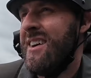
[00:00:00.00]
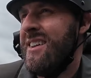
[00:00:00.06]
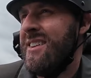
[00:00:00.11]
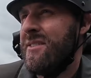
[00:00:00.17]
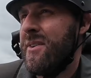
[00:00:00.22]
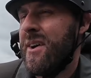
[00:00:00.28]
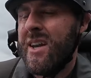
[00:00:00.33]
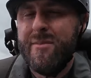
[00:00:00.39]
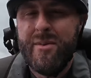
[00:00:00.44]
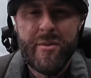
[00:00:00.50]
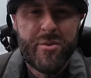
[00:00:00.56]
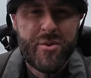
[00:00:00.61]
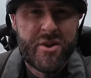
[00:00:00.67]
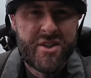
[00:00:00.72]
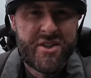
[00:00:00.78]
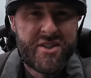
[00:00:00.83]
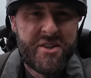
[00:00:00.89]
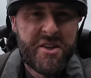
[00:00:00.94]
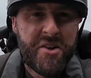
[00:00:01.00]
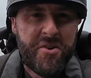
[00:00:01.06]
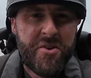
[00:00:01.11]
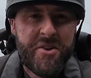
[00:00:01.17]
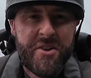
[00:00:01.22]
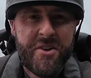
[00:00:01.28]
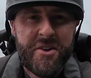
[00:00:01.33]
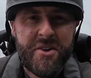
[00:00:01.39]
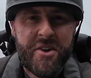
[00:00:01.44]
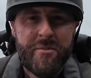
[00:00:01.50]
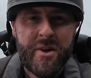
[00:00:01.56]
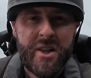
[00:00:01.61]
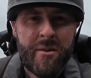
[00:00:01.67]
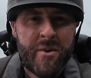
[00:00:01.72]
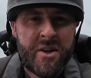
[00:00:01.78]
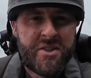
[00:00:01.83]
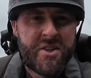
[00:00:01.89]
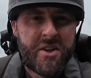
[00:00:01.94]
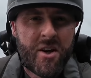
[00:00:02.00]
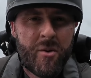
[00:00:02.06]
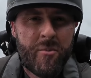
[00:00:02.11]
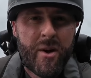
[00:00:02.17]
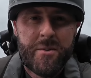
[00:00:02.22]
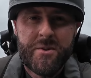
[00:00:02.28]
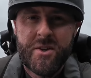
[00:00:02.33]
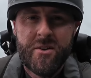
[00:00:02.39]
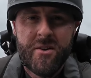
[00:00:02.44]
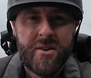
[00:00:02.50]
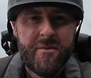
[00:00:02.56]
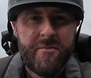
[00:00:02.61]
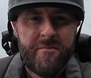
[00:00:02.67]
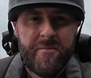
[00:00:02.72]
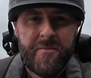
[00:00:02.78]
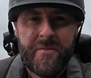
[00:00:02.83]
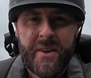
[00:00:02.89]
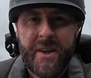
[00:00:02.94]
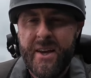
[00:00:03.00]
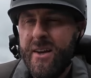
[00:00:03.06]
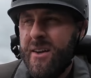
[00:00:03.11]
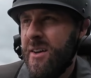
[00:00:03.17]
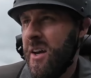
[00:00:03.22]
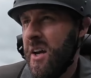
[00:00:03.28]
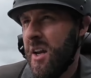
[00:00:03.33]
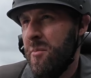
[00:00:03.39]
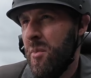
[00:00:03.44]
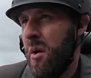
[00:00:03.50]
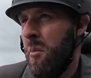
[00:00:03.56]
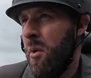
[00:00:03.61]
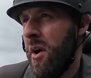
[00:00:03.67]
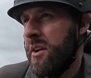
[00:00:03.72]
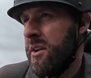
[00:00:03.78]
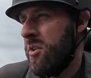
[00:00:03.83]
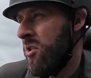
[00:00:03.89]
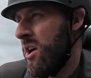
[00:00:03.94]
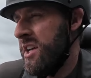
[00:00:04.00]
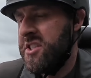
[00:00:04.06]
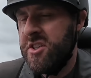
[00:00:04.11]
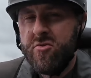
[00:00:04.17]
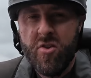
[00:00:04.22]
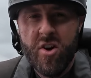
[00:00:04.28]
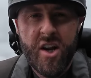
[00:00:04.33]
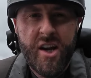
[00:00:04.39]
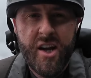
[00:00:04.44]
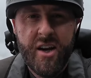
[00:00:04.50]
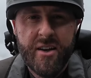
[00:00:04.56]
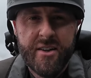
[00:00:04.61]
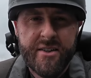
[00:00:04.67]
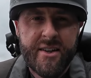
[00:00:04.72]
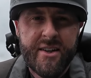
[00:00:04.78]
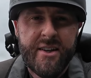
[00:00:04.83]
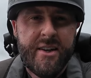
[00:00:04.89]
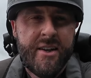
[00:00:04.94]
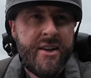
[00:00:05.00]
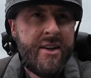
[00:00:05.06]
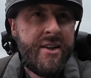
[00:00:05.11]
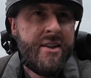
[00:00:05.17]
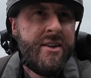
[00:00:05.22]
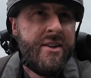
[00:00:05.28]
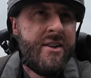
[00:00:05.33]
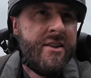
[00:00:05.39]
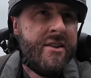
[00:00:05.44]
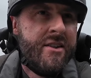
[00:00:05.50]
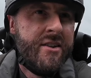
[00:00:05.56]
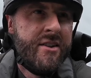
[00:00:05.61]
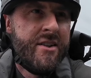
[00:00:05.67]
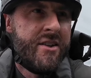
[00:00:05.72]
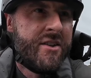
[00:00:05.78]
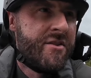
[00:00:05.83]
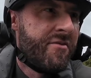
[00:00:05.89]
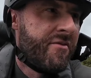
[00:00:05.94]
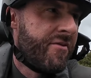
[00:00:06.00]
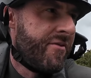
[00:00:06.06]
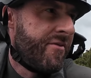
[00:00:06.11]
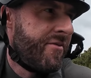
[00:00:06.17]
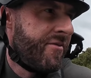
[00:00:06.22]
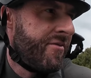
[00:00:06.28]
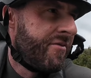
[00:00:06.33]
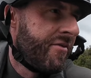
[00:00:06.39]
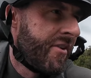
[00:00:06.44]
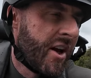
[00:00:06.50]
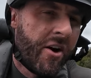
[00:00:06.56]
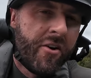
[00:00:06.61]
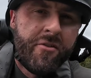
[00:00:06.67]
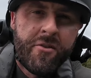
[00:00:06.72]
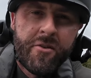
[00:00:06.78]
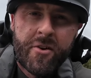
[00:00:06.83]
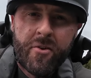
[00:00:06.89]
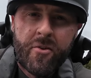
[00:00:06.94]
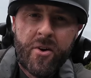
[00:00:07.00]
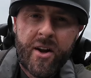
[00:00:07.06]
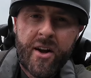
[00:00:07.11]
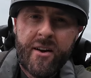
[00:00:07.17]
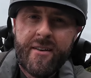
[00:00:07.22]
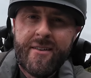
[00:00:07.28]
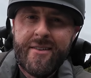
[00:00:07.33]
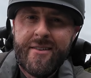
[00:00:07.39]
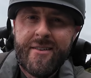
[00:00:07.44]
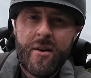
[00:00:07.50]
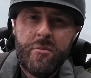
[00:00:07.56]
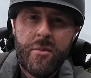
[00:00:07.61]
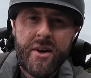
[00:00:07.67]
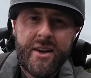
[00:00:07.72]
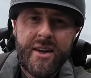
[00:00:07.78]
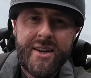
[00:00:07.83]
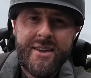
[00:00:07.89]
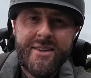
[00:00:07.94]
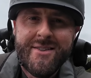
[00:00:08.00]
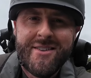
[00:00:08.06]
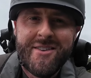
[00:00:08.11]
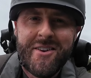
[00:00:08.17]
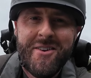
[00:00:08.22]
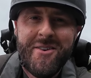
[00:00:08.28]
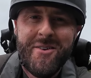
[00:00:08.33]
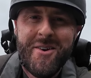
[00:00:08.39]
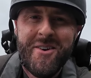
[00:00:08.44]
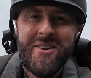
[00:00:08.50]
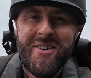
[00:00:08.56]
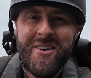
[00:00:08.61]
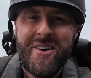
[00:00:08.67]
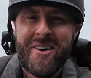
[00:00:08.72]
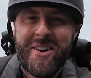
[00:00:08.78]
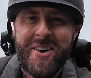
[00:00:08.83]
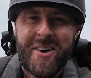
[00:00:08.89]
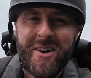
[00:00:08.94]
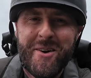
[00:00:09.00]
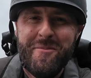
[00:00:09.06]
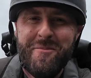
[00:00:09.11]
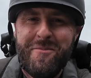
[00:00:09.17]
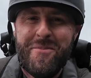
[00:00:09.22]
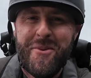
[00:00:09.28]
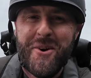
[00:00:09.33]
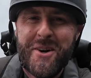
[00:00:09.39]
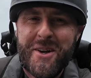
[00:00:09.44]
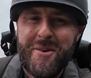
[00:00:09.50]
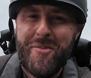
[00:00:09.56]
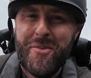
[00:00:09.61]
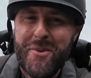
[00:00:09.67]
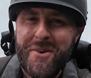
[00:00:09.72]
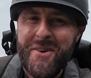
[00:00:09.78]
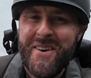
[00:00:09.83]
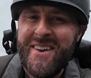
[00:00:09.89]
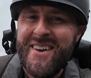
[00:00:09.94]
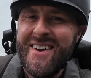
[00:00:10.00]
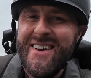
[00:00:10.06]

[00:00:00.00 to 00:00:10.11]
It's funny, people just stare at you. I mean, they must think I'm absolutely out of my mind crazy right now. Just floundering around on my knees and on like a bodyboard.